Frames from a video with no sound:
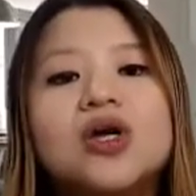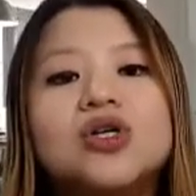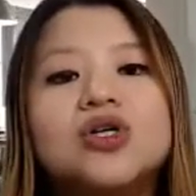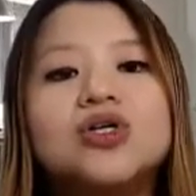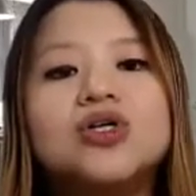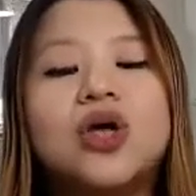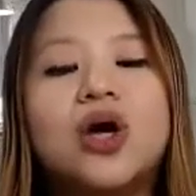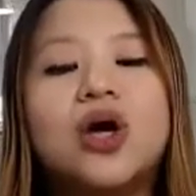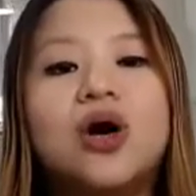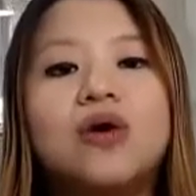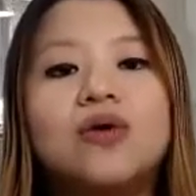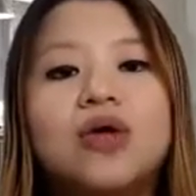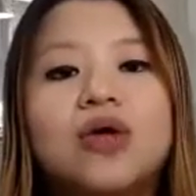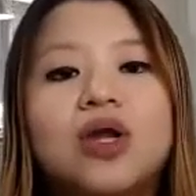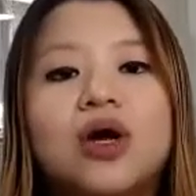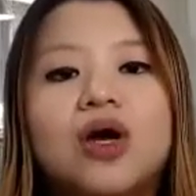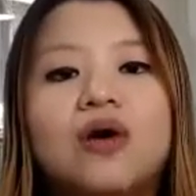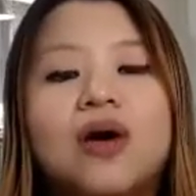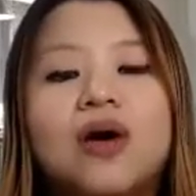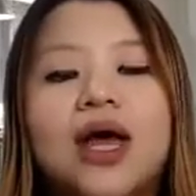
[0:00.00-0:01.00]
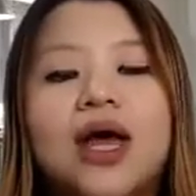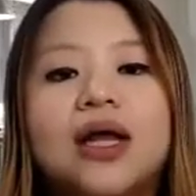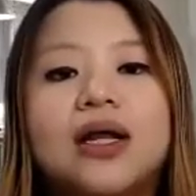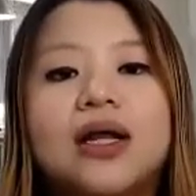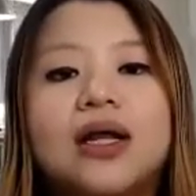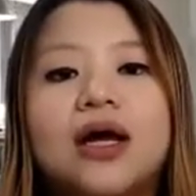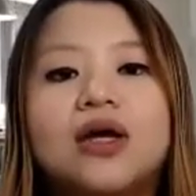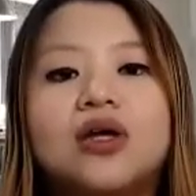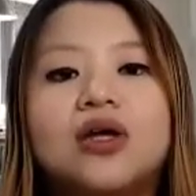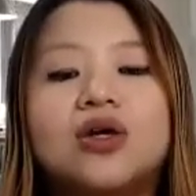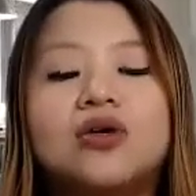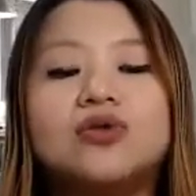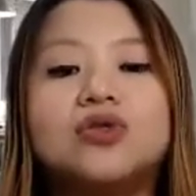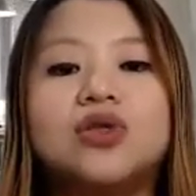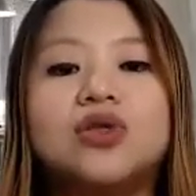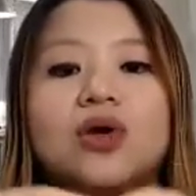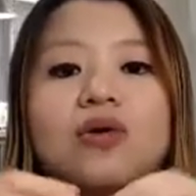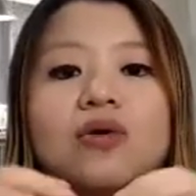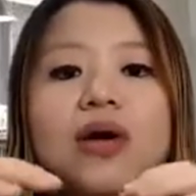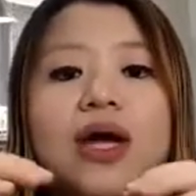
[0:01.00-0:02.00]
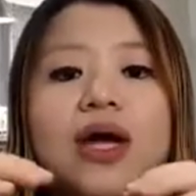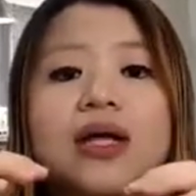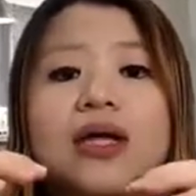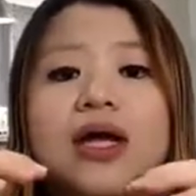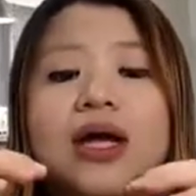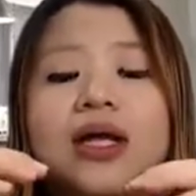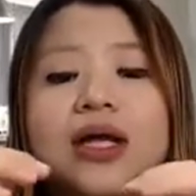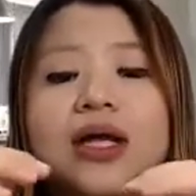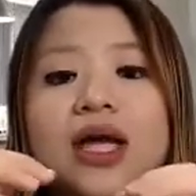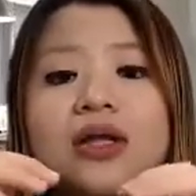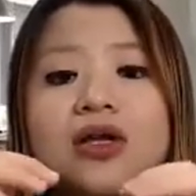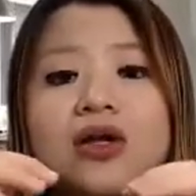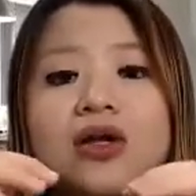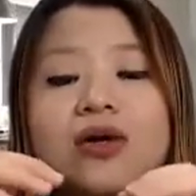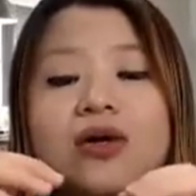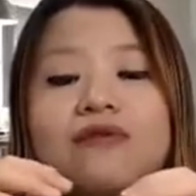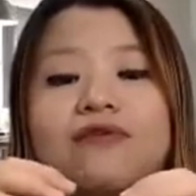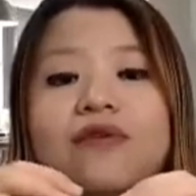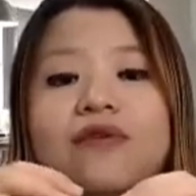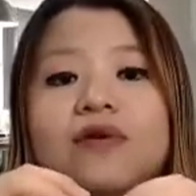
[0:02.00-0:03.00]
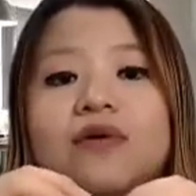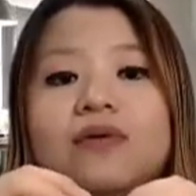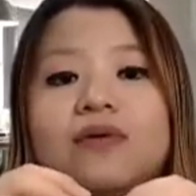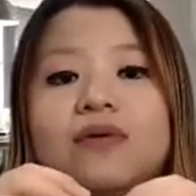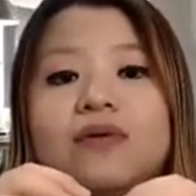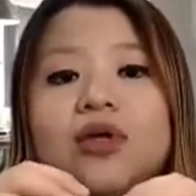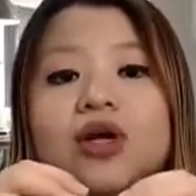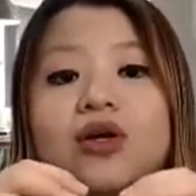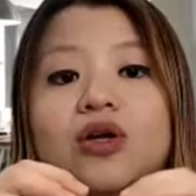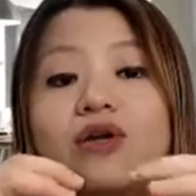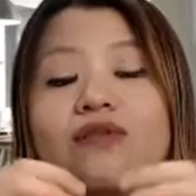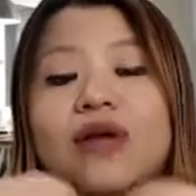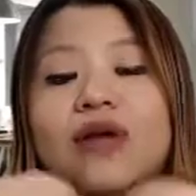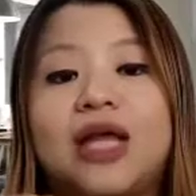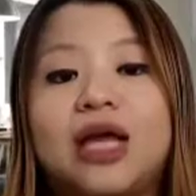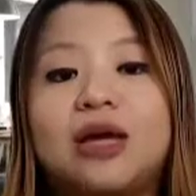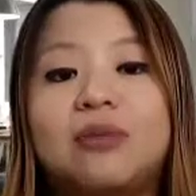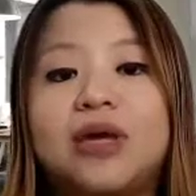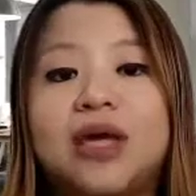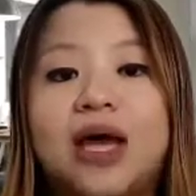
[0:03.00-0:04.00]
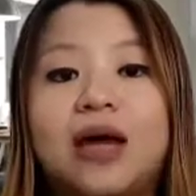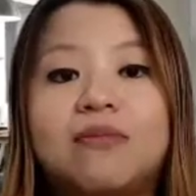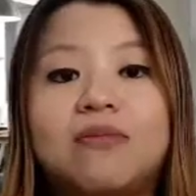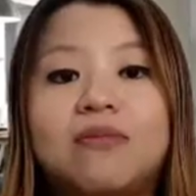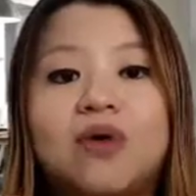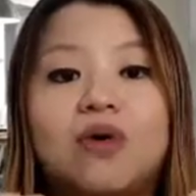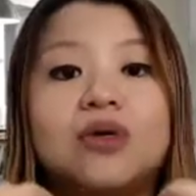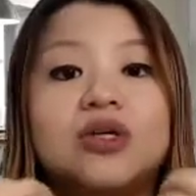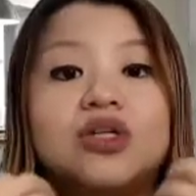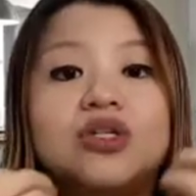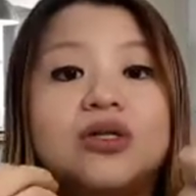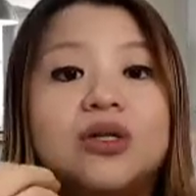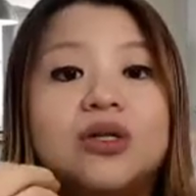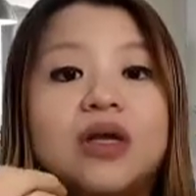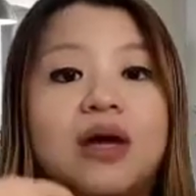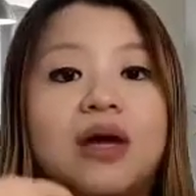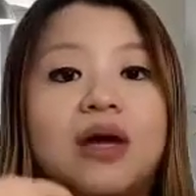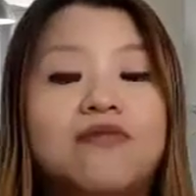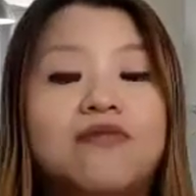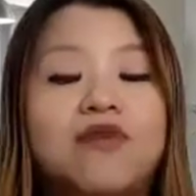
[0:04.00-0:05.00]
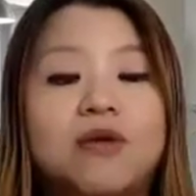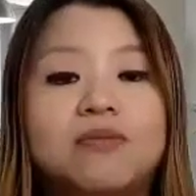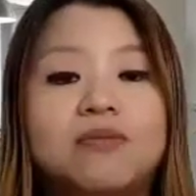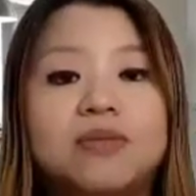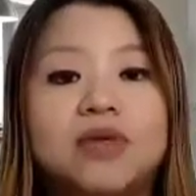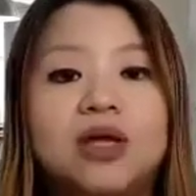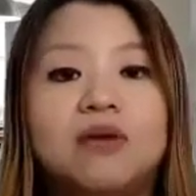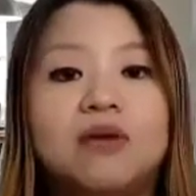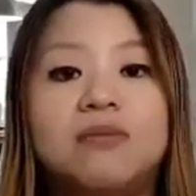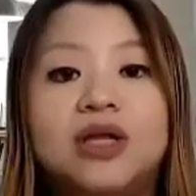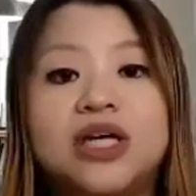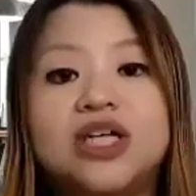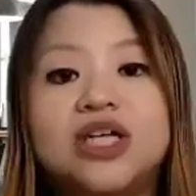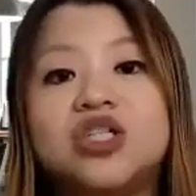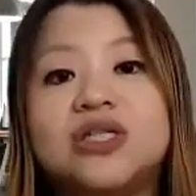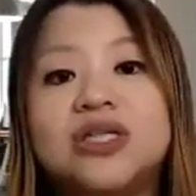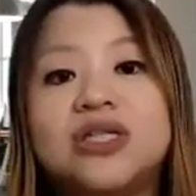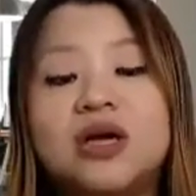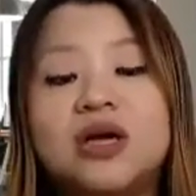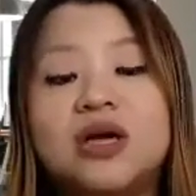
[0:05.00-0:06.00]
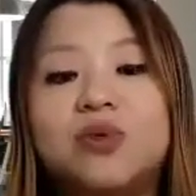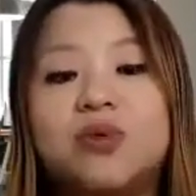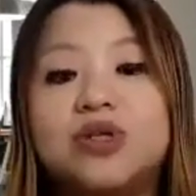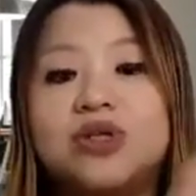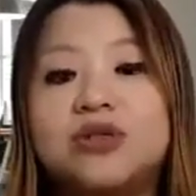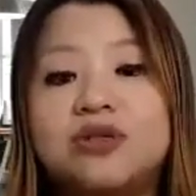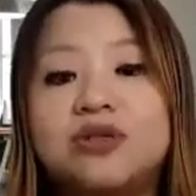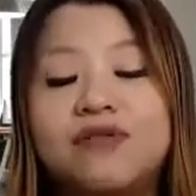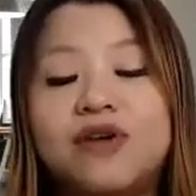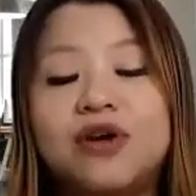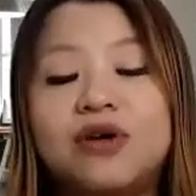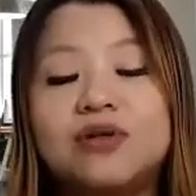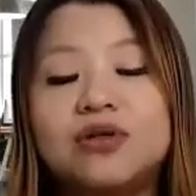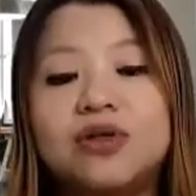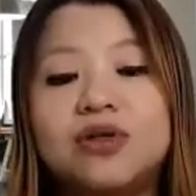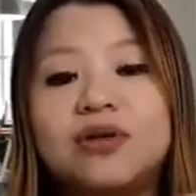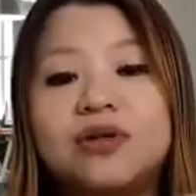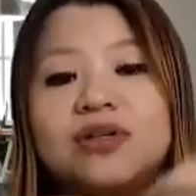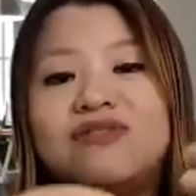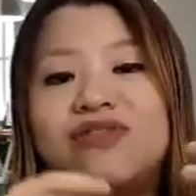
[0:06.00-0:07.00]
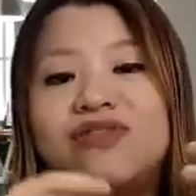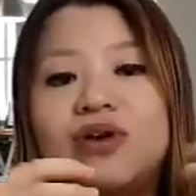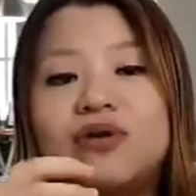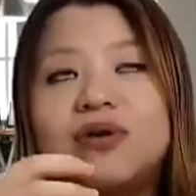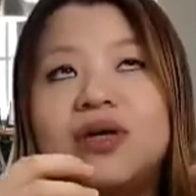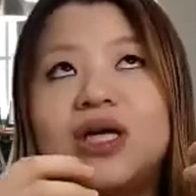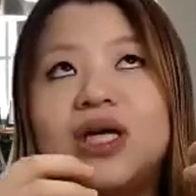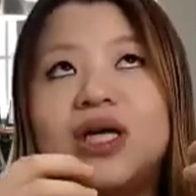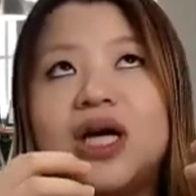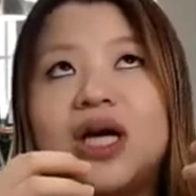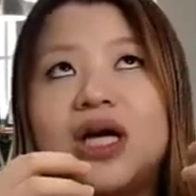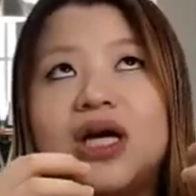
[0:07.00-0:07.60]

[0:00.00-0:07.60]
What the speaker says: So, you know, and, you know, so, and again, you know, if you're like me, I'm from, you know, Malaysia, Singapore, so it's very